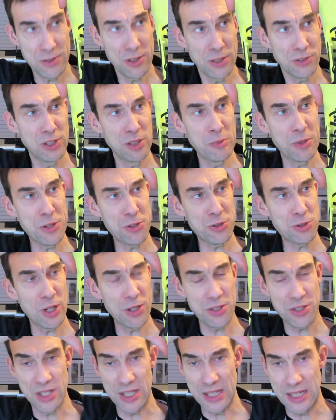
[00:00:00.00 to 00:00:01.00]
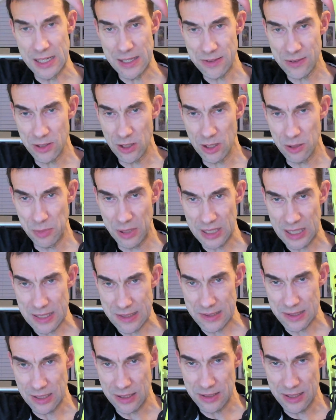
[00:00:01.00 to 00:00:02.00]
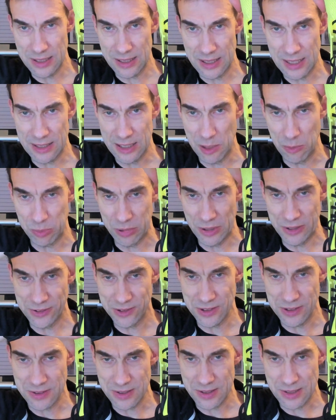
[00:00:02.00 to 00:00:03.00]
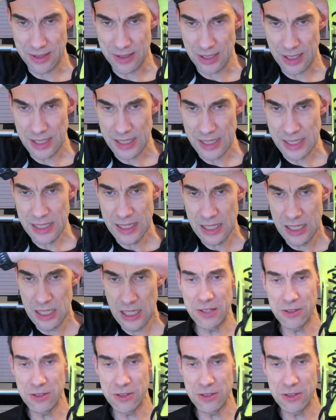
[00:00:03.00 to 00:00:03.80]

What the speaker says: There's not too much structure here, so you'll be glad to see I didn't get any blisters today.